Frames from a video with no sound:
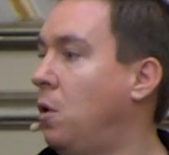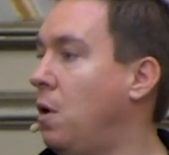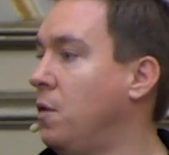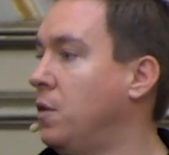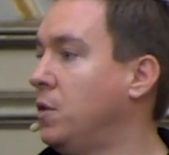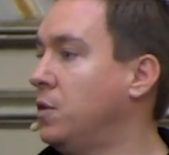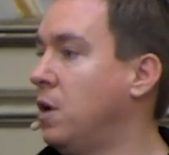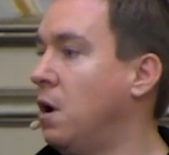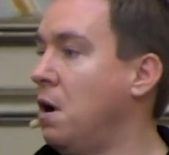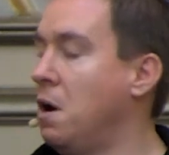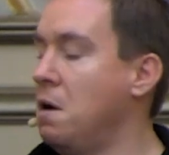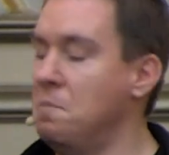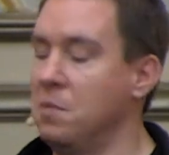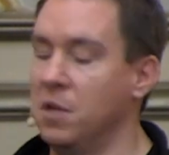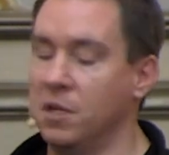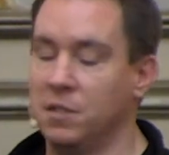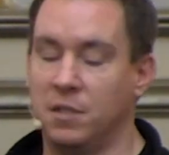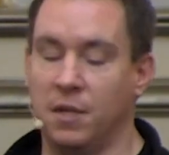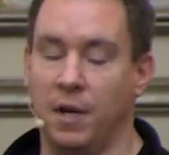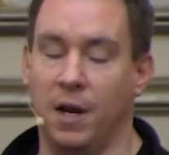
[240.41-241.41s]
all the time
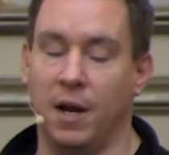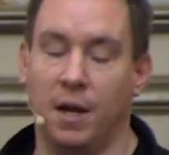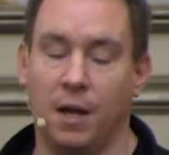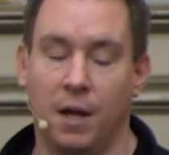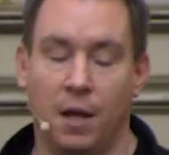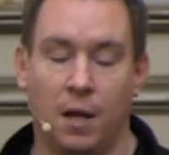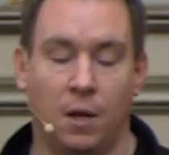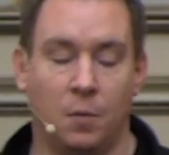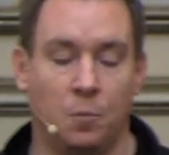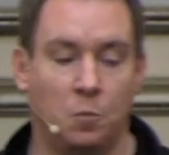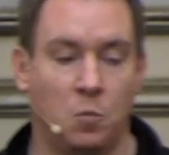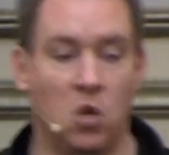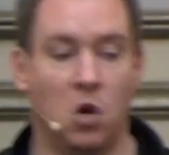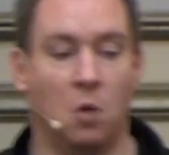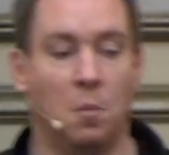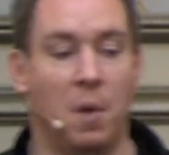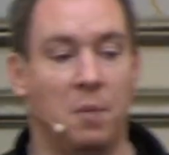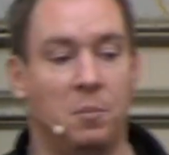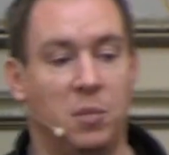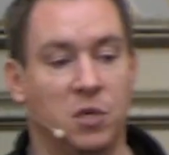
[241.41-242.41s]
that say, you
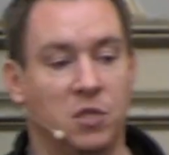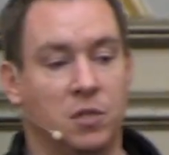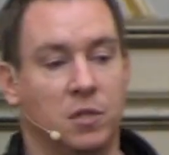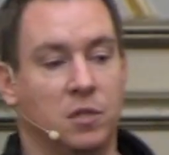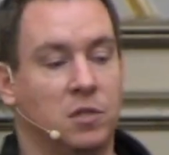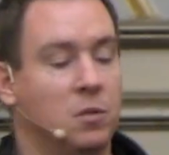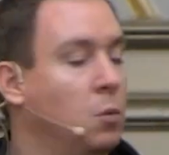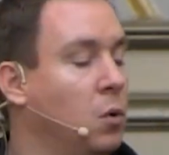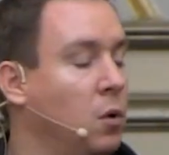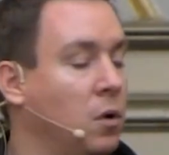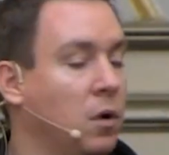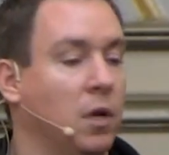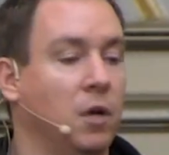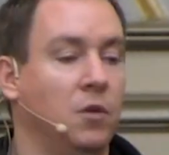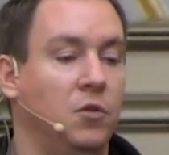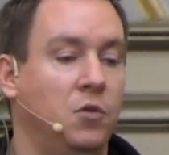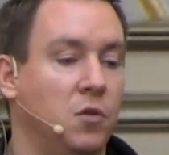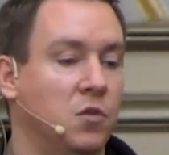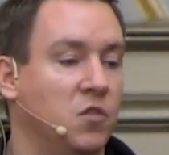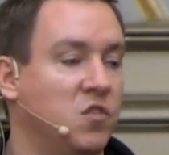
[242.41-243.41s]
know, my business, we're going
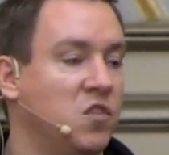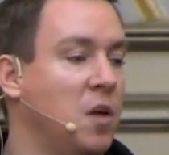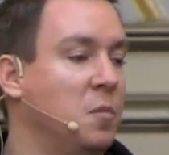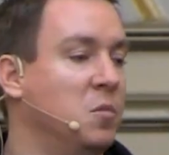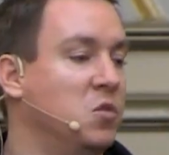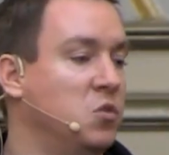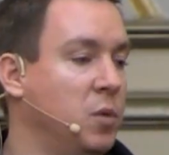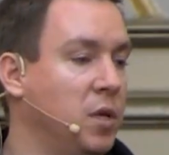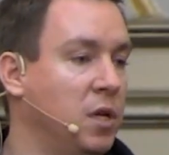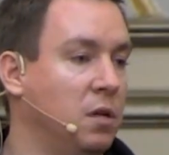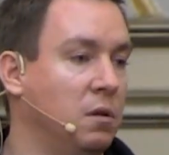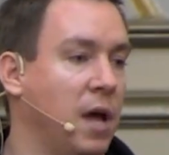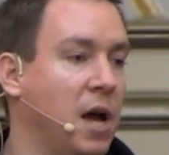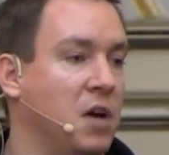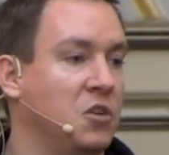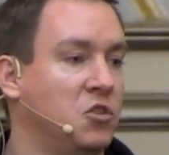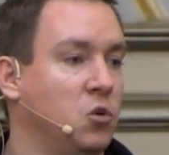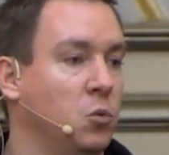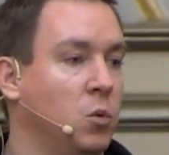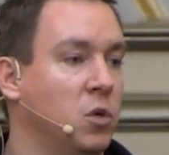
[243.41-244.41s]
to do the same as we did
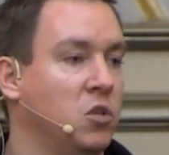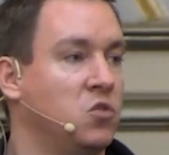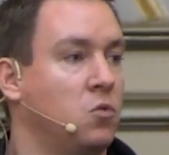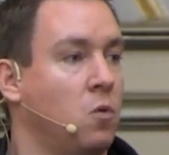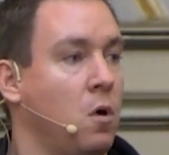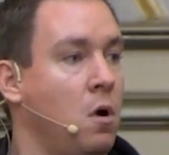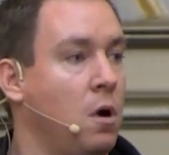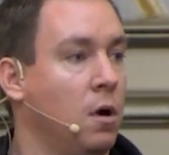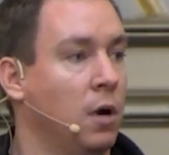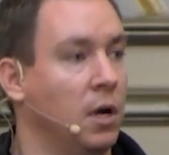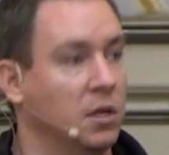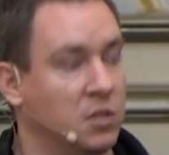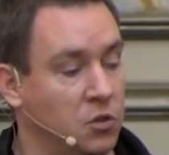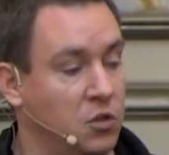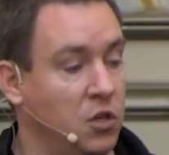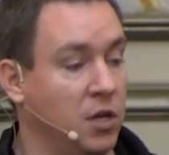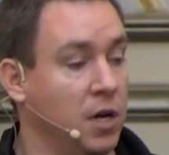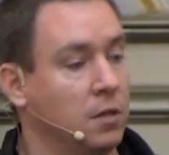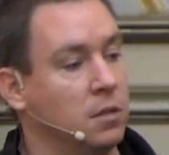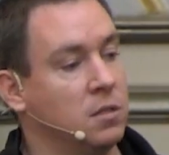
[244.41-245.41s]
last year. What's wrong? I said,
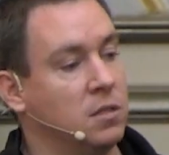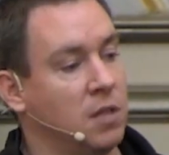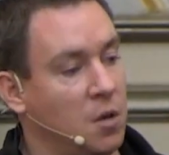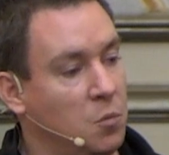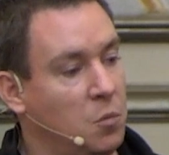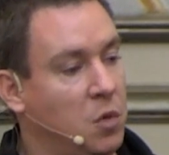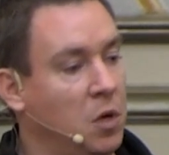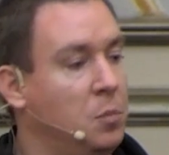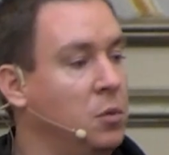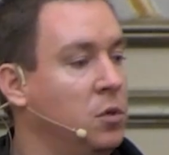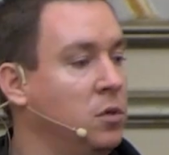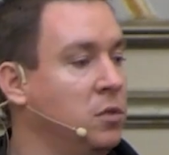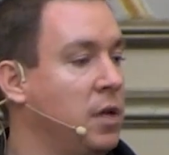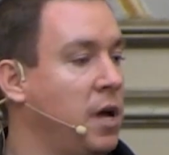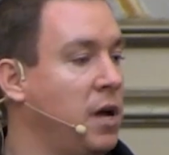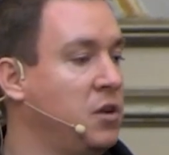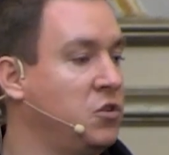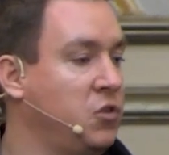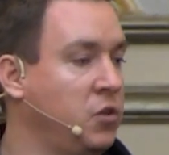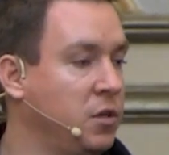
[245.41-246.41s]
do you got the same people as
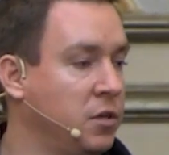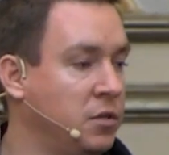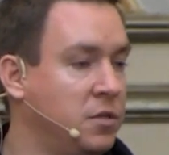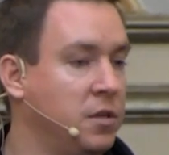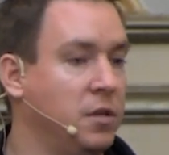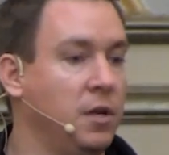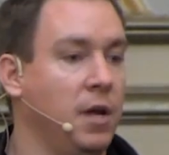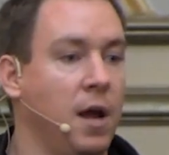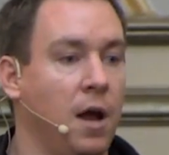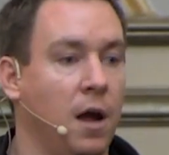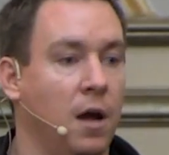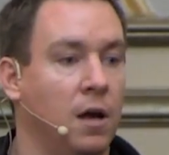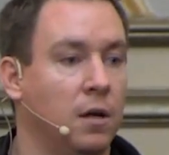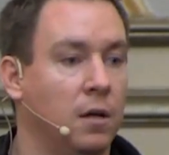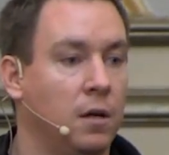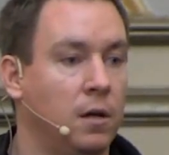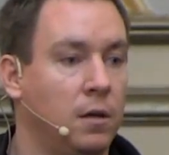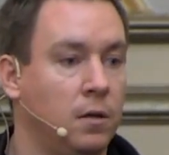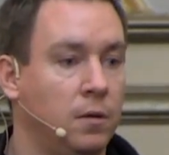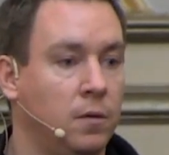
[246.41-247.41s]
last year? They said, yeah.
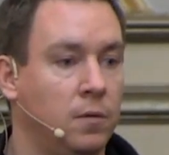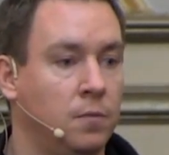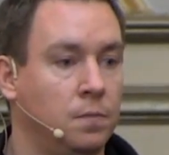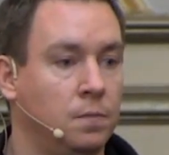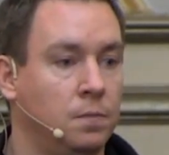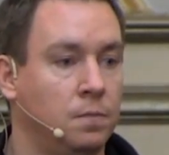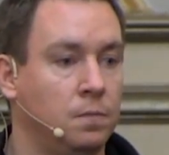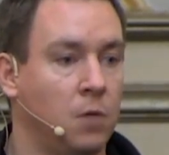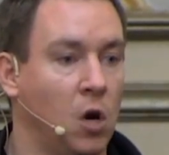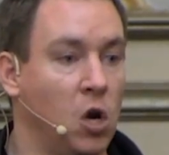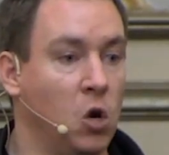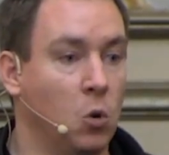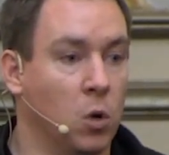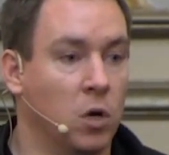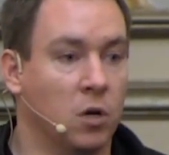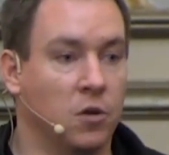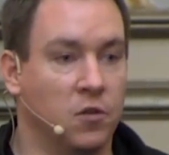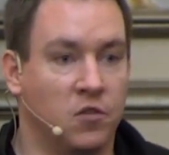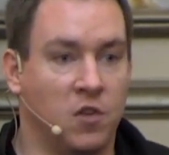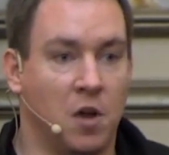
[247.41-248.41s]
Are you
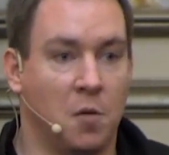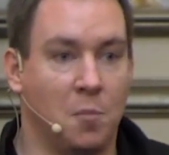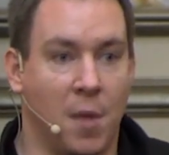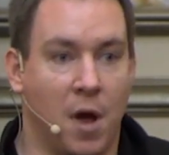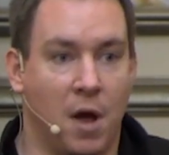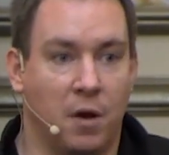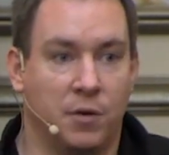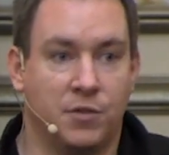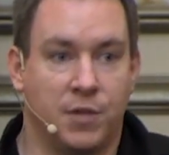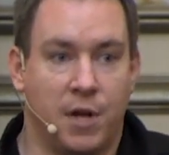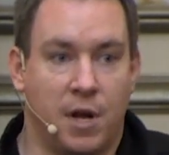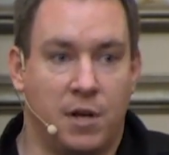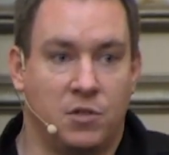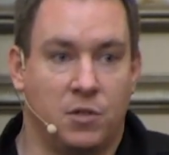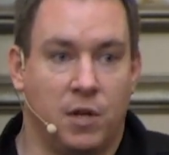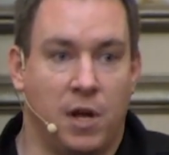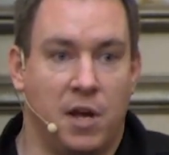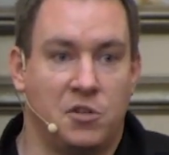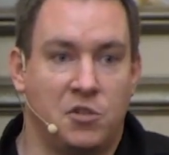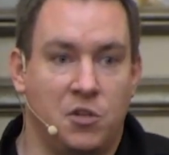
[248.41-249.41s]
working the same amount
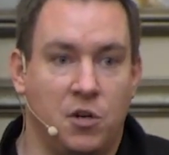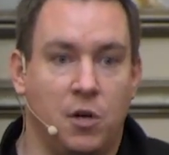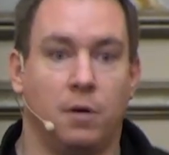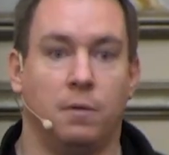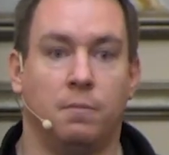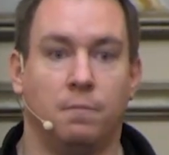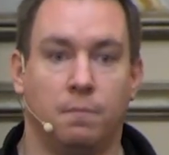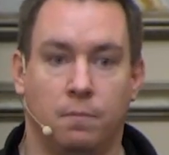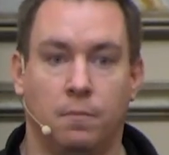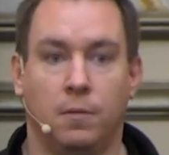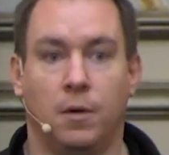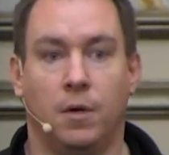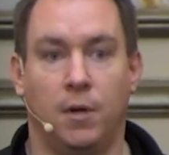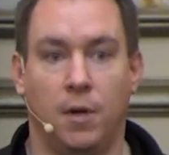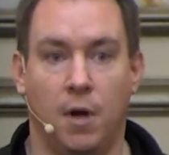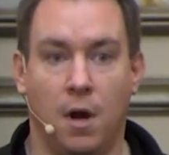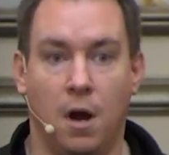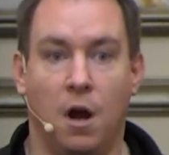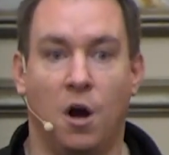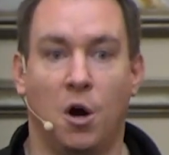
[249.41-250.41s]
as last year?
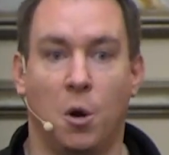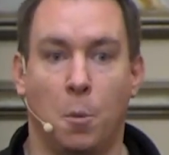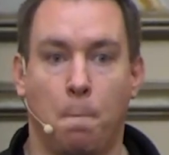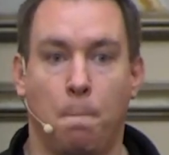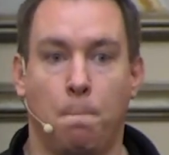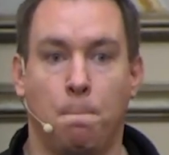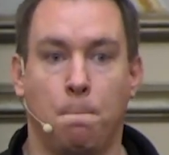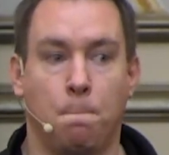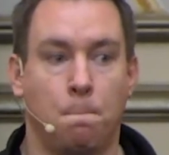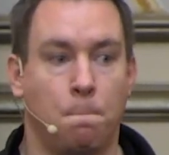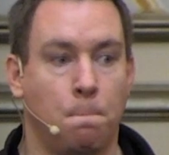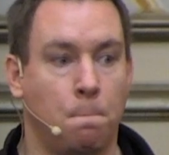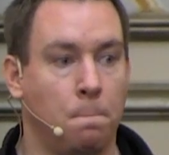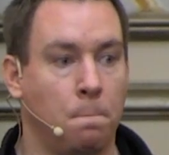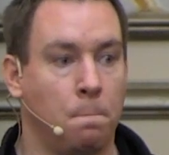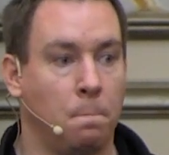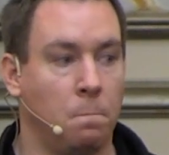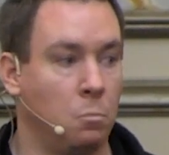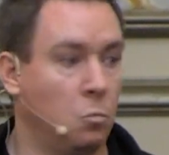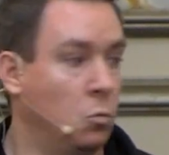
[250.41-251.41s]
Yeah.
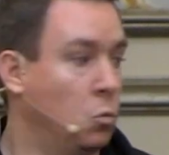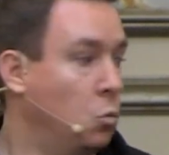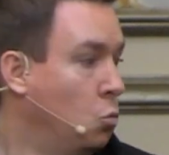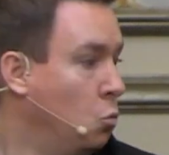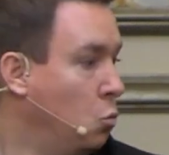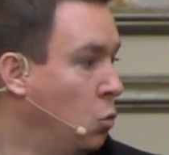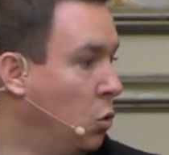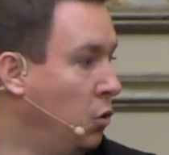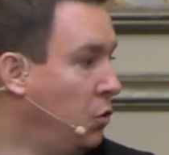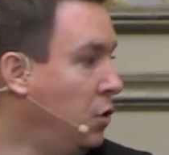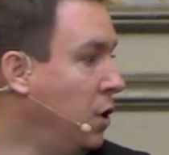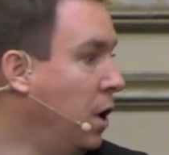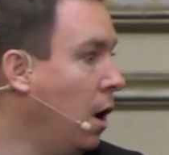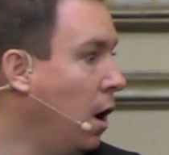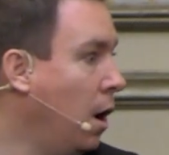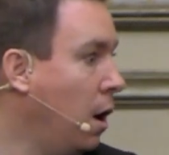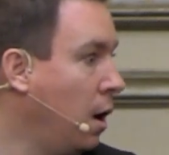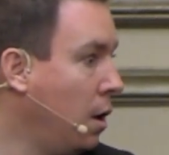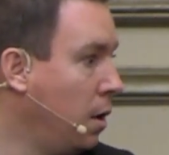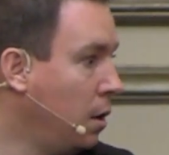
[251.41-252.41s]
Well,
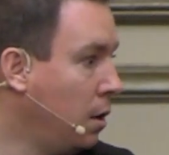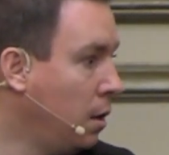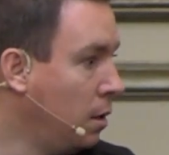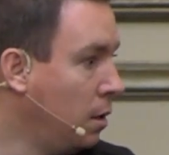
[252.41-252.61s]
duh.